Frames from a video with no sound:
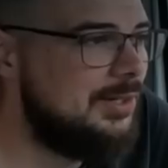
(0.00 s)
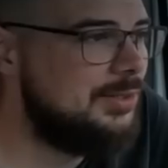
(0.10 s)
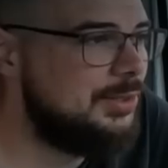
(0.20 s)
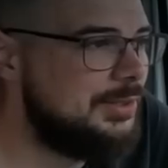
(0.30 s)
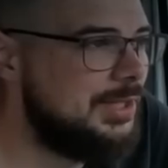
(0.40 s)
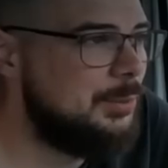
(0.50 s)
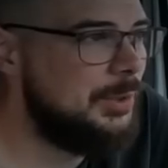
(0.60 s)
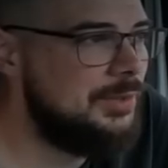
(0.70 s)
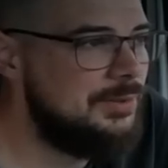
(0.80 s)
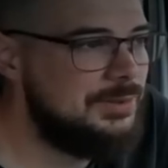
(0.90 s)
a truck stop
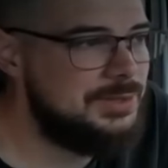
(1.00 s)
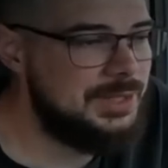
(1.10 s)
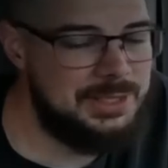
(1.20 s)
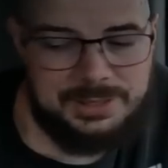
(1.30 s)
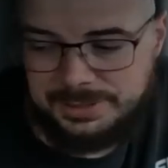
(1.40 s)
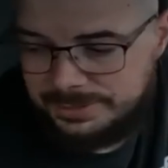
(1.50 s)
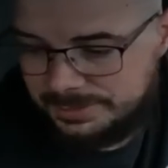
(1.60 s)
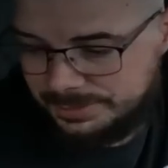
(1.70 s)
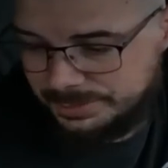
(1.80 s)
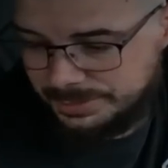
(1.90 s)
waiting to get a
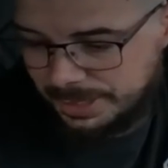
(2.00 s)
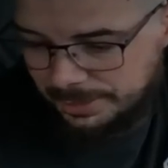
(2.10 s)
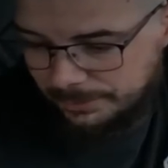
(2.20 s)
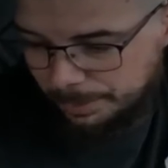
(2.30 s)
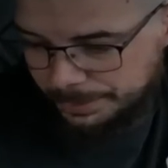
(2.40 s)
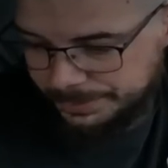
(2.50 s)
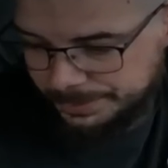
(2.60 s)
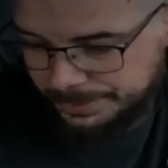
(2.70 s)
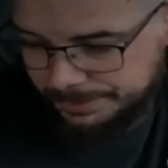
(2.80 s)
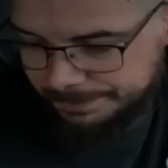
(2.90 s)
tire
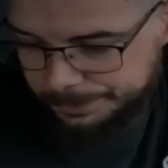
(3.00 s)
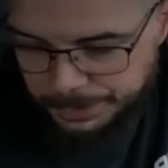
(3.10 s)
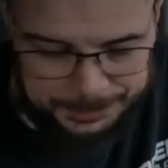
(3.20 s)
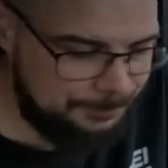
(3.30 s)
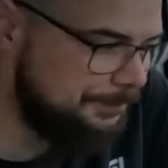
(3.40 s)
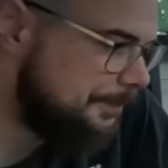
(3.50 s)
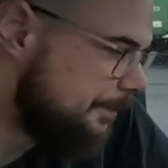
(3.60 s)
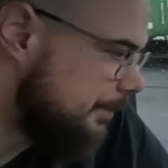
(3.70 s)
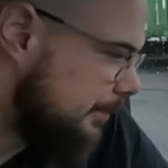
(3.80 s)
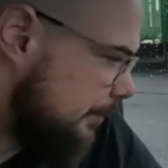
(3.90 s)
replacement. But
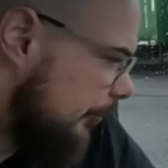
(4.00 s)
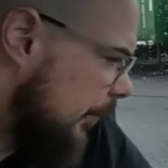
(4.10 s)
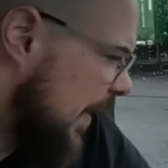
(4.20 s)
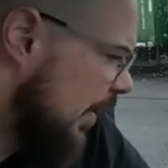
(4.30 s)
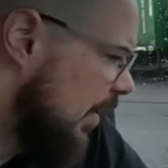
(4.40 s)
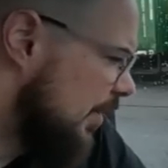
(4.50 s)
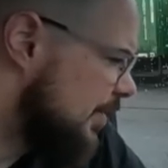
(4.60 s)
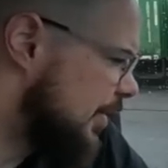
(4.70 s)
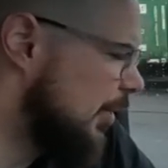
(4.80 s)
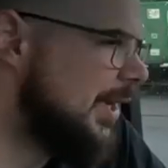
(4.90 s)

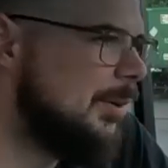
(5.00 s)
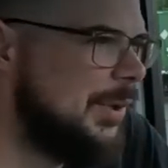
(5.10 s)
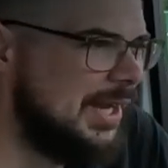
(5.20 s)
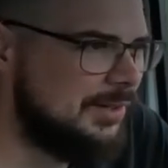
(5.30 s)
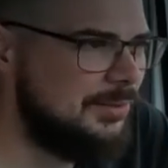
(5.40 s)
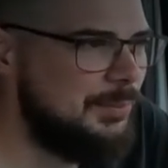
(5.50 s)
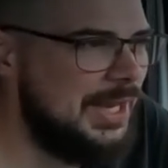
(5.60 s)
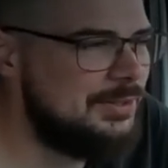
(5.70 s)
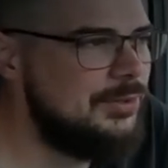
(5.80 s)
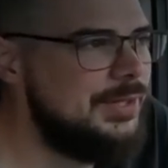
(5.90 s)
so yeah, back
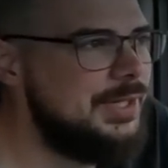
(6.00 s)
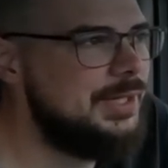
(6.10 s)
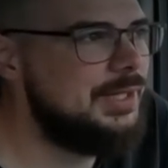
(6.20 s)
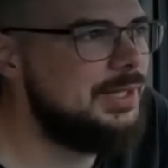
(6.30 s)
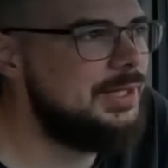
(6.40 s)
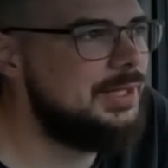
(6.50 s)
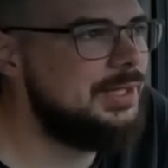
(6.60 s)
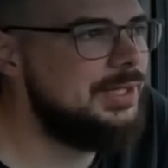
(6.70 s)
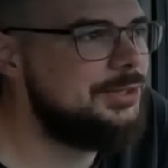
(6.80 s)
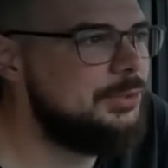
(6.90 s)
to the
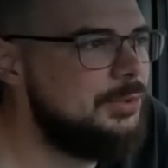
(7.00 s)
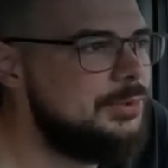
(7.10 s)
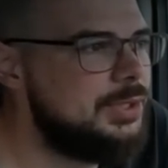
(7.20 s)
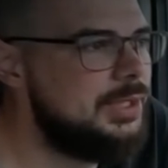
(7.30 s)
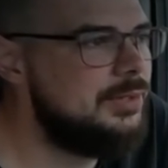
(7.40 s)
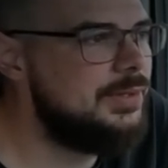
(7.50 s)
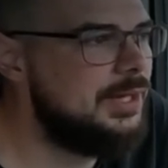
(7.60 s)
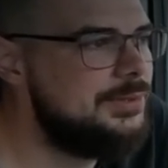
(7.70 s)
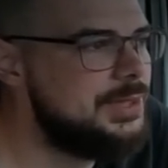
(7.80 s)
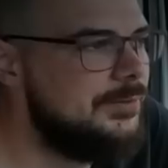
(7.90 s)
get your own trailer, and
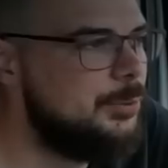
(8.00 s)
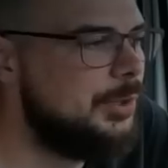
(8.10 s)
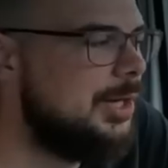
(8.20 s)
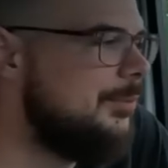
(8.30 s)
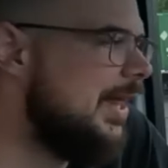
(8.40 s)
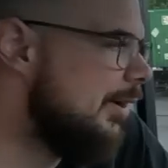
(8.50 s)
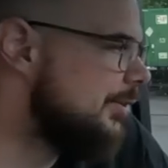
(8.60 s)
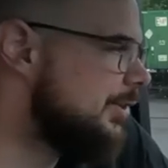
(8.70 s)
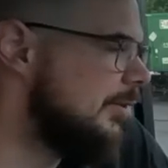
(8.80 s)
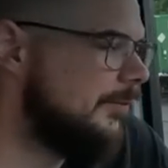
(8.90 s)
that'll solve the problem.
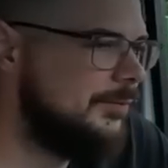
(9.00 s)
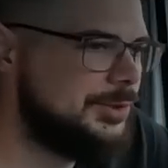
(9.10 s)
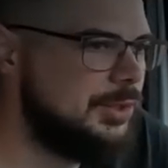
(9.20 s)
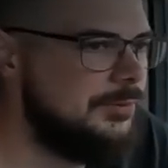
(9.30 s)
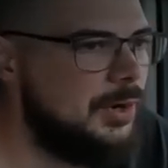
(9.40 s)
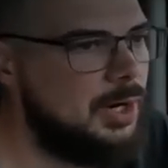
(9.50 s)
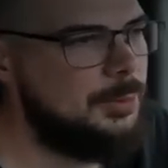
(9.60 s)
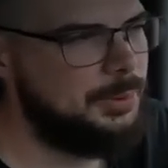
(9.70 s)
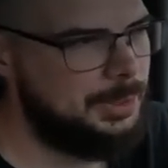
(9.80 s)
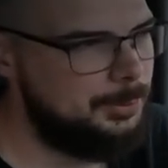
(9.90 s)
That'll solve
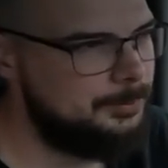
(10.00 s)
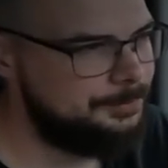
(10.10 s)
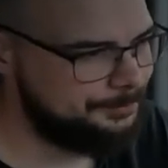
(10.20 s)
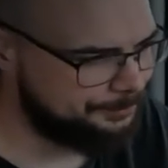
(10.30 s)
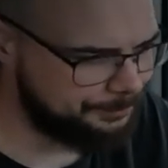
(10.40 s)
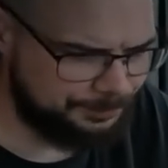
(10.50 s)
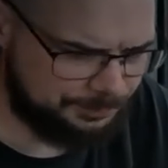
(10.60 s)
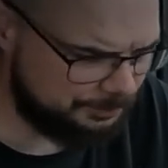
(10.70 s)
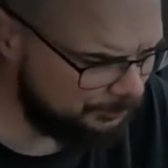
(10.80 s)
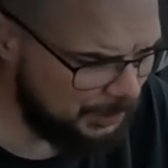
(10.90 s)
our problem.
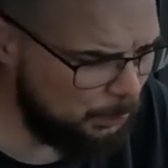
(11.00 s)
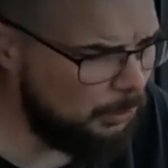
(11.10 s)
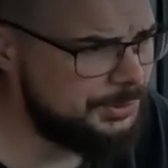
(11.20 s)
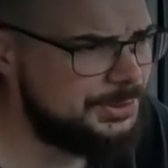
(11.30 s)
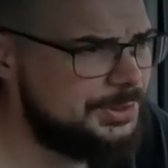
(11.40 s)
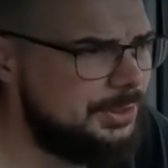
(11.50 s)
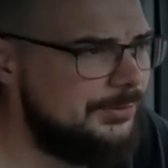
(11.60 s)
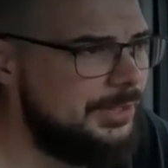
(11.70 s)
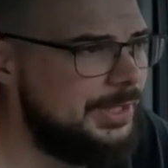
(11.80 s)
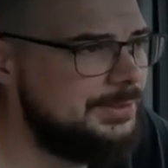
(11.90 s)
Won't
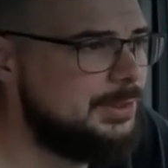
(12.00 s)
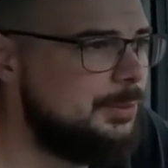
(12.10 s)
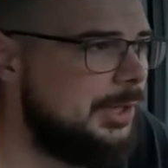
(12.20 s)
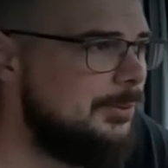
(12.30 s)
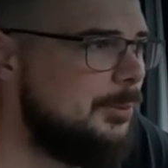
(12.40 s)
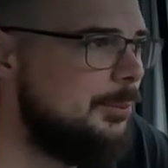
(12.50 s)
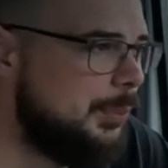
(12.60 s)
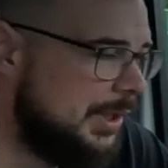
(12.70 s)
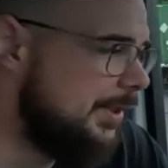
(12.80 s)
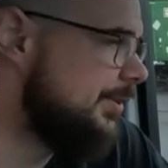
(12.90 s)
solve the Landstar
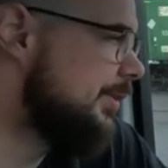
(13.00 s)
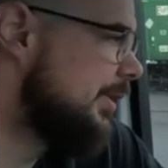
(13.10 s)
problem, but